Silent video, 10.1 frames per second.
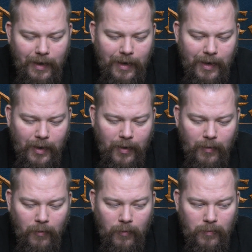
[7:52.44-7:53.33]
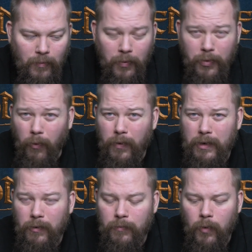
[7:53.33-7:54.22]
or
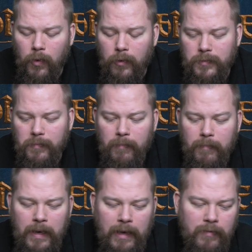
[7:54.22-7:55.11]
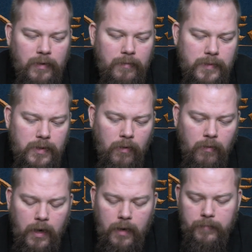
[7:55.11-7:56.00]
Thorin on a Wargoat, even.
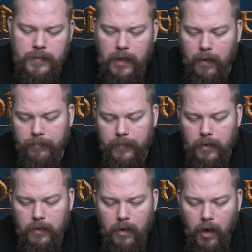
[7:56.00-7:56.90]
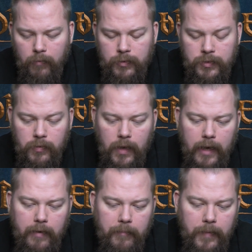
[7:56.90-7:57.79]
So yeah, I would do
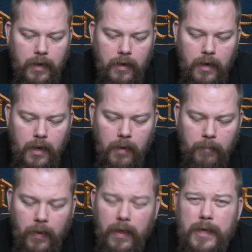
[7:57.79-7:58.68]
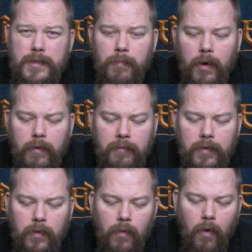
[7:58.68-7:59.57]
that. But that's my
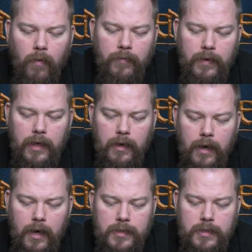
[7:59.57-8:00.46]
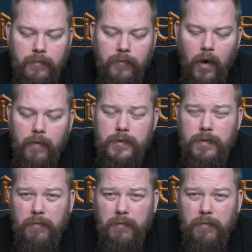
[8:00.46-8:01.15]
review of the Survivors